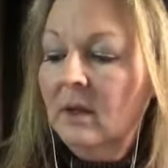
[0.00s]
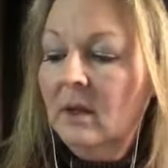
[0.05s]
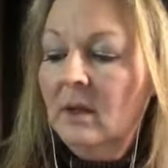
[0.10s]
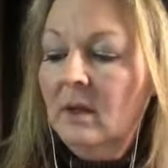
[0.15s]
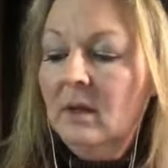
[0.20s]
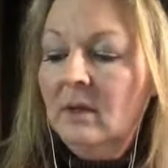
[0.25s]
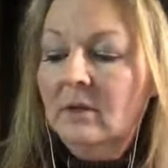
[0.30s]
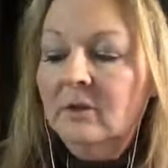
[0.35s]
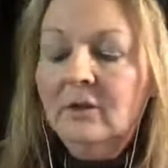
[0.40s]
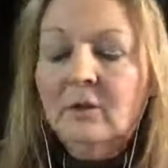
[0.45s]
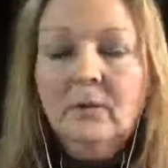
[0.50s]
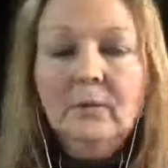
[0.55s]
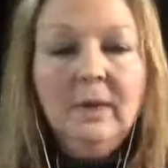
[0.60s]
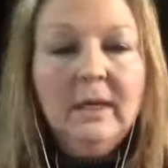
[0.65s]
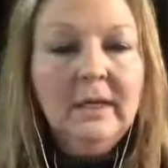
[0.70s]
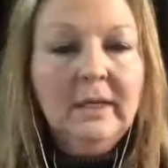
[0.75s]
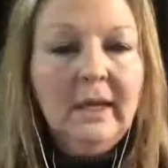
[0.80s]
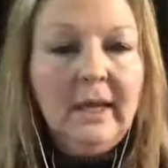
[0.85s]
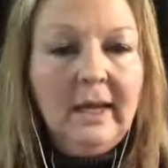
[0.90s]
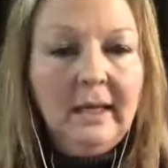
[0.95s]
So, what
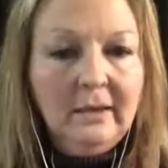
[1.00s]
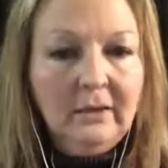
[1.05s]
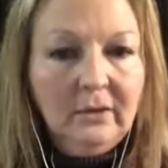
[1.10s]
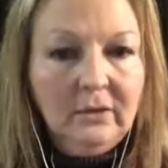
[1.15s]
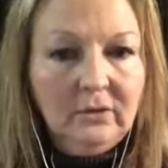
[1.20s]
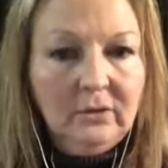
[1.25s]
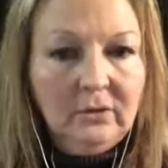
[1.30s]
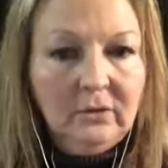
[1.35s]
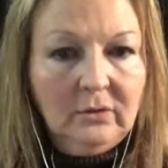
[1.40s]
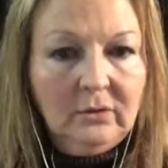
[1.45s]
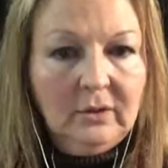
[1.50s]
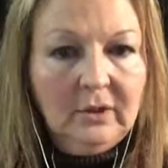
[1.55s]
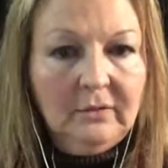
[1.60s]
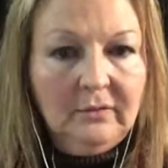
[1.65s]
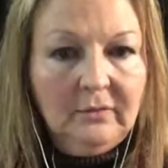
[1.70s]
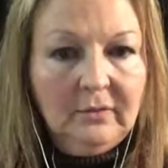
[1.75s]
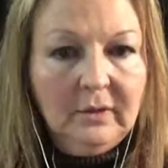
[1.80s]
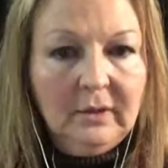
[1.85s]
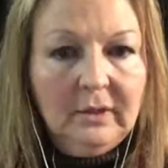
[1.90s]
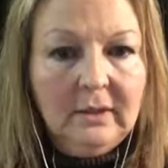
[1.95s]
can you do
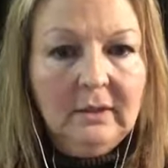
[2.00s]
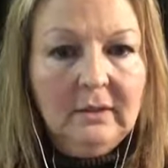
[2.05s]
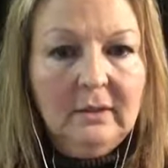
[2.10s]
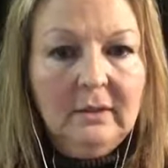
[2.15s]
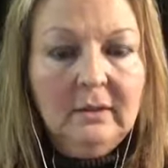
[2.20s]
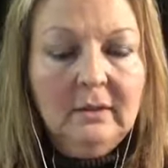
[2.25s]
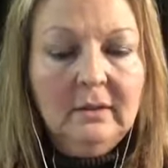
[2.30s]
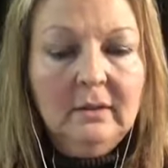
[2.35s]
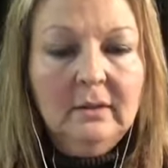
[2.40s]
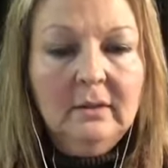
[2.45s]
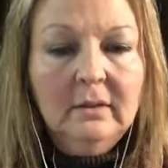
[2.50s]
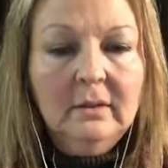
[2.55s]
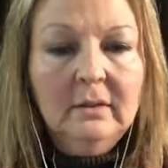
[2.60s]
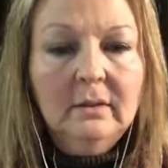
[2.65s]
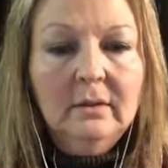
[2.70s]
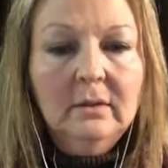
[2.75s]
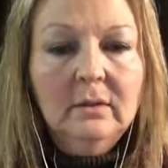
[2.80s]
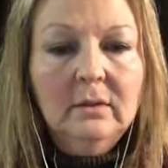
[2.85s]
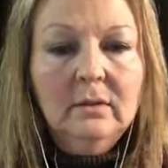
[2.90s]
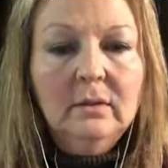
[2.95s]
different?
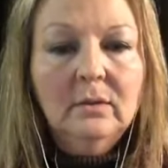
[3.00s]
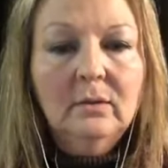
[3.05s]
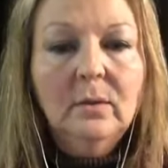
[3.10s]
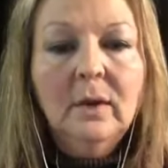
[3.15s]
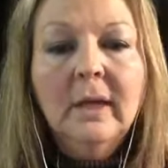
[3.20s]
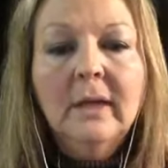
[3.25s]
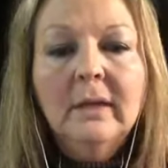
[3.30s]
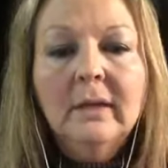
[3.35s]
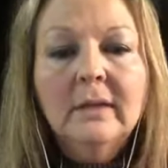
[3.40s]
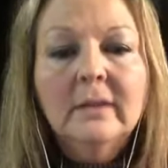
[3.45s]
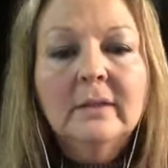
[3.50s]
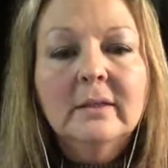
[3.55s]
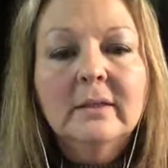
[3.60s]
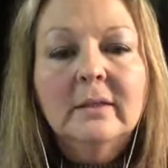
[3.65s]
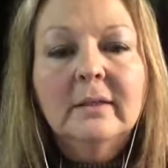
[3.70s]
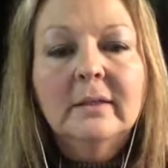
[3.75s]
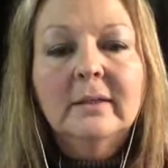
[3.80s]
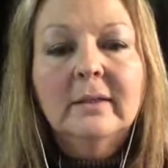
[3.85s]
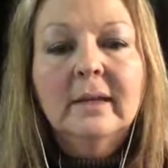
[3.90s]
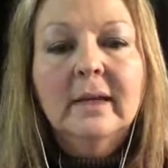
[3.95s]
One is to
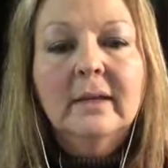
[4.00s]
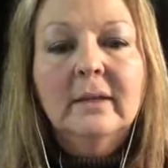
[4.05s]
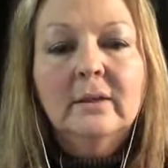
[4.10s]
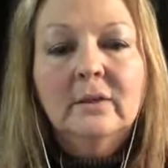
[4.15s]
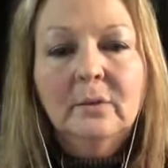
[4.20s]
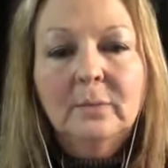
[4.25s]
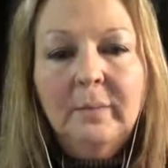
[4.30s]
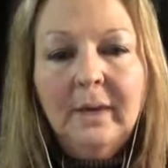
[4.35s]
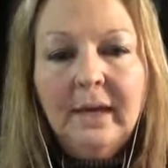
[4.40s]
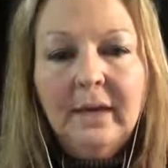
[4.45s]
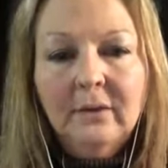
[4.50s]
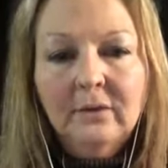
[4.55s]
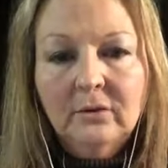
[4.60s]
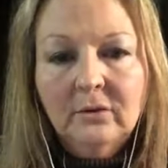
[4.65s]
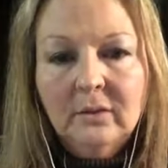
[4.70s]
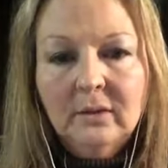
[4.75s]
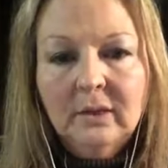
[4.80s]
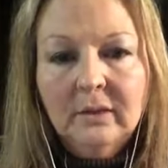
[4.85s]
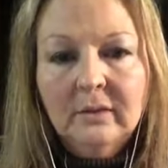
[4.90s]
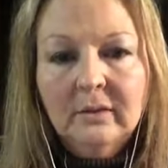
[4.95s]
set new
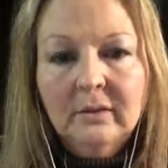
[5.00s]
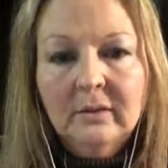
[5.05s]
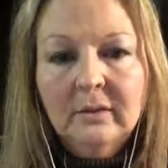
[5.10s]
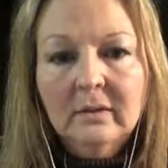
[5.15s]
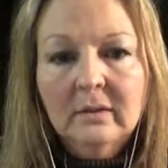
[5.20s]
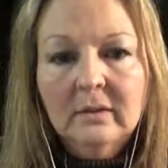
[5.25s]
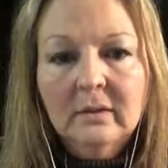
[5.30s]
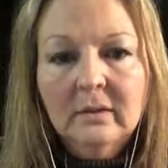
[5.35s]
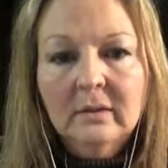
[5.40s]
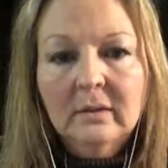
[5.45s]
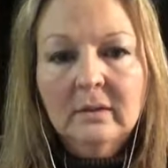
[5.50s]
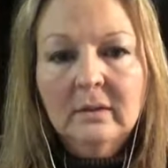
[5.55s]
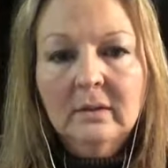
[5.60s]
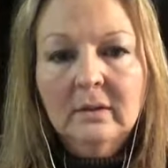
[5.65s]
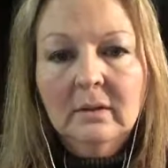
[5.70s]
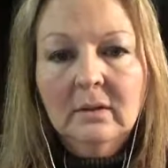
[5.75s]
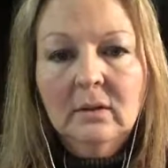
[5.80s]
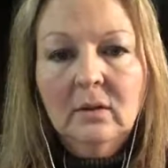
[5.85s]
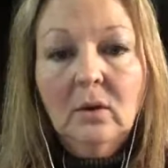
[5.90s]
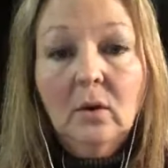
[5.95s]
boundaries.
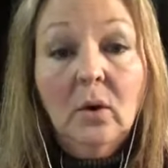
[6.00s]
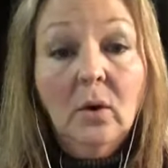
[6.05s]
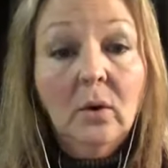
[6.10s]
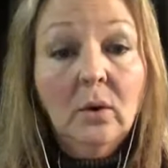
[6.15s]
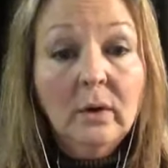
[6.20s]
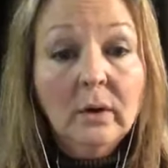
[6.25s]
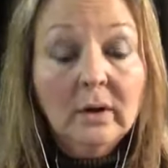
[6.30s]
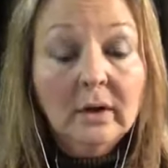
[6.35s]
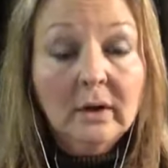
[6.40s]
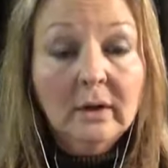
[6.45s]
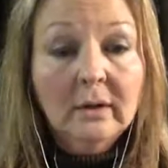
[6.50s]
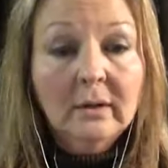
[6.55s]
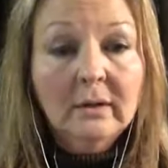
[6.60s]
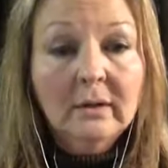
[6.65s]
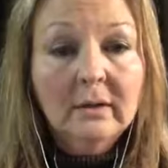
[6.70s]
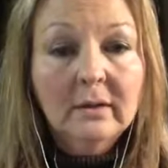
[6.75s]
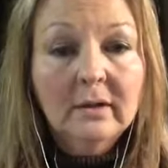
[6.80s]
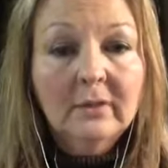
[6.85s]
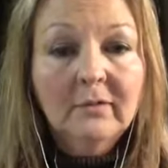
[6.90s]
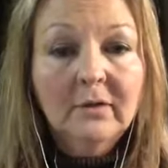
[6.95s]
Or
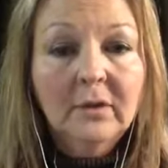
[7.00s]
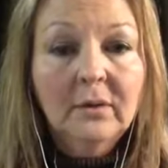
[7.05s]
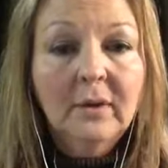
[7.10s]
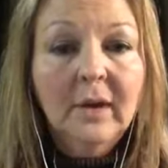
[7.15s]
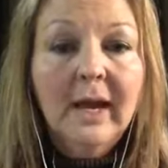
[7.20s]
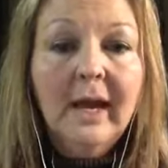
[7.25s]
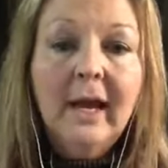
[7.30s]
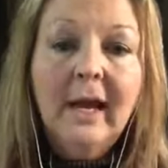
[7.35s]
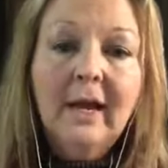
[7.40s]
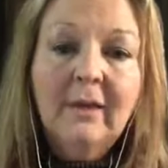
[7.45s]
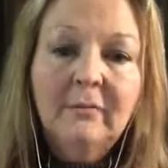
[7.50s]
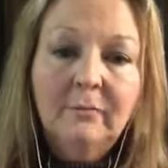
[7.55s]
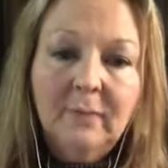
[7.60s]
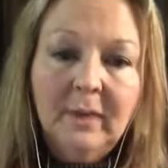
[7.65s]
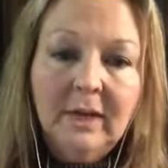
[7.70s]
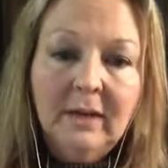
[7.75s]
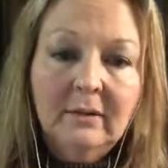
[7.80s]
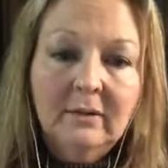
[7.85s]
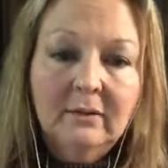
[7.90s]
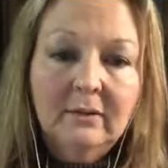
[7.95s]
if you have
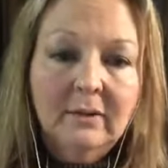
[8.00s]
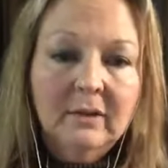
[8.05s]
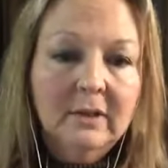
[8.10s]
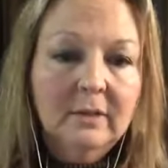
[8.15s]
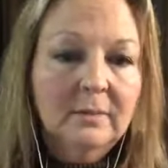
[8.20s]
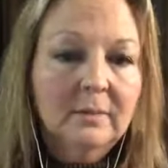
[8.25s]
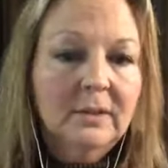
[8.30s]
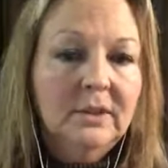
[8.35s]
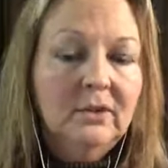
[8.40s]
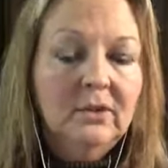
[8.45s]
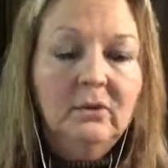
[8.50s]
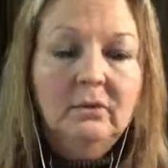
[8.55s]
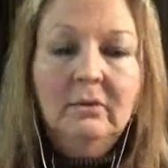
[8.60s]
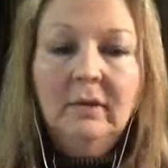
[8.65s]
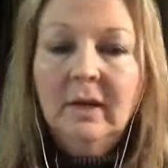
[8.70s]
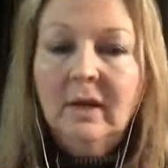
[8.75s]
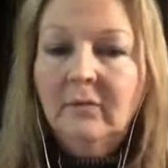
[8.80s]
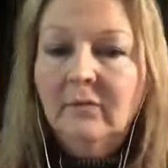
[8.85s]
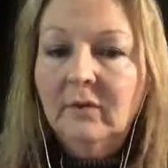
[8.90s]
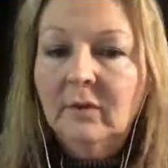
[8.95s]
boundaries but you
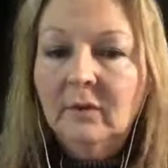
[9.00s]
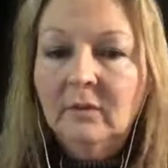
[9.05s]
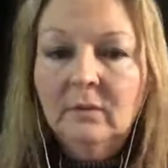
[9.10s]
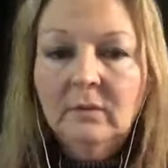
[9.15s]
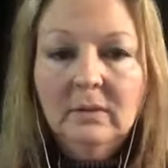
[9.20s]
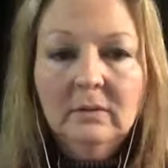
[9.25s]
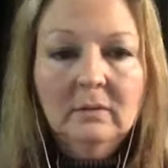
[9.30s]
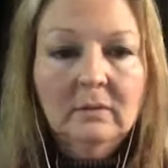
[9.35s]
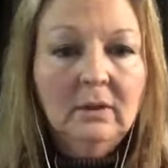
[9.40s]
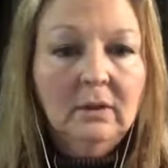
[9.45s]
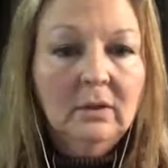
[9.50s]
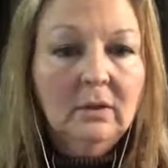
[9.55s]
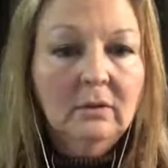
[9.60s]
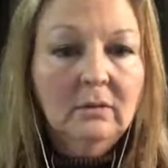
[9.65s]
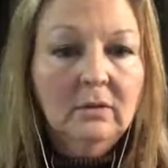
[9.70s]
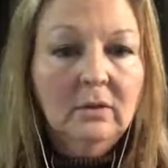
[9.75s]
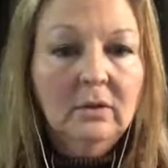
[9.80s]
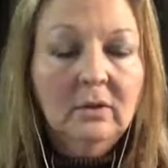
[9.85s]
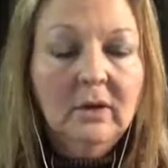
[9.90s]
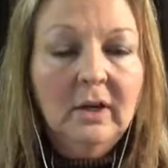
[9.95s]
never you know you
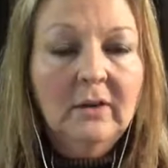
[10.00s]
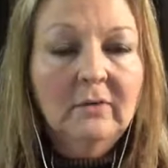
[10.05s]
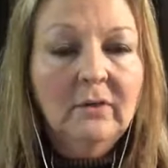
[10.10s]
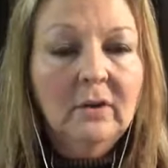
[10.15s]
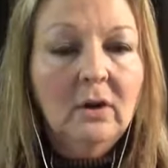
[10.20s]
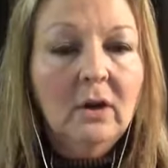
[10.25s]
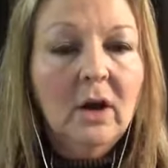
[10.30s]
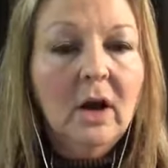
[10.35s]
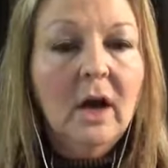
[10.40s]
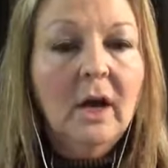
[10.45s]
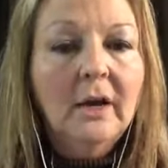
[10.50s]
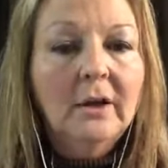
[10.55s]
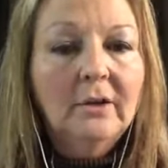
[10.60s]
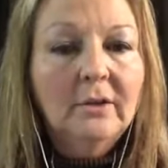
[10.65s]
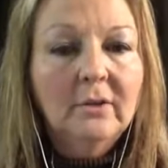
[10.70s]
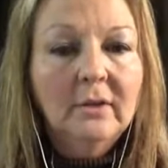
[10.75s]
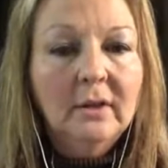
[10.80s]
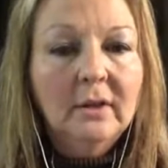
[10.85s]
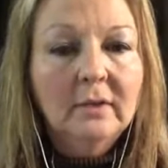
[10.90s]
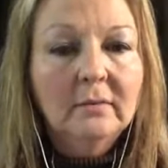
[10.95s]
never honor
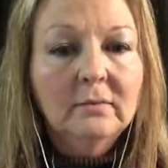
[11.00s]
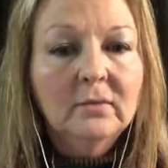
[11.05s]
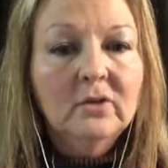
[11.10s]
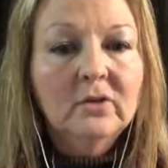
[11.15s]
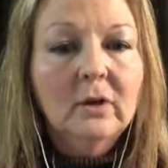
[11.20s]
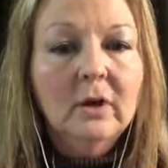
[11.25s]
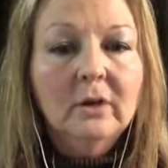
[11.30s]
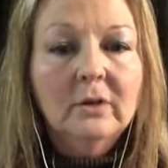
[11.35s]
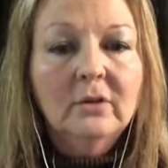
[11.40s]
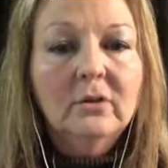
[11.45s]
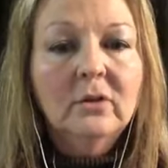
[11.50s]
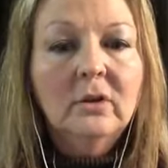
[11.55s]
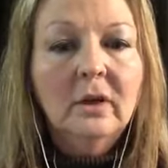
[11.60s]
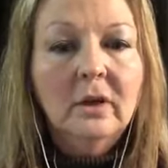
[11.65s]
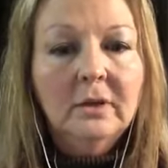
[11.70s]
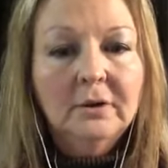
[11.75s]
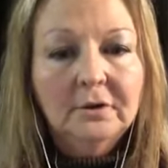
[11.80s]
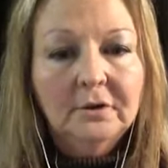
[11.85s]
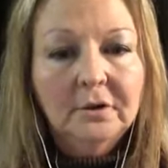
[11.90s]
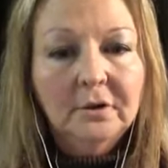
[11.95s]
them, start to
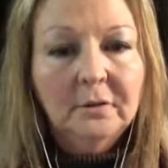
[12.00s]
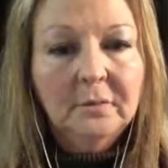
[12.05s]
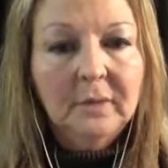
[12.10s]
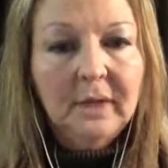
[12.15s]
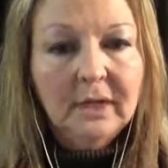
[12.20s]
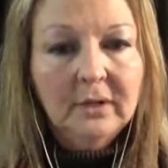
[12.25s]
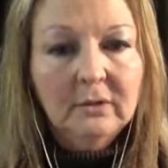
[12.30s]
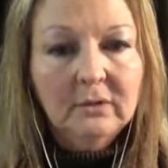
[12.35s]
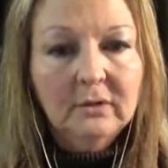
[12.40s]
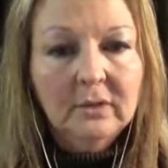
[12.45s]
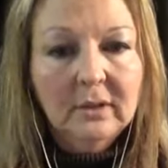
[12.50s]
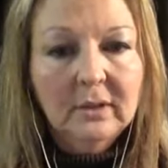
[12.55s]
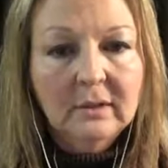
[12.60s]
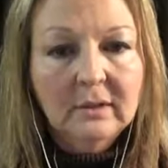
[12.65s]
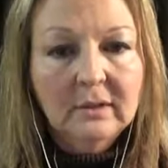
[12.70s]
honor your boundaries.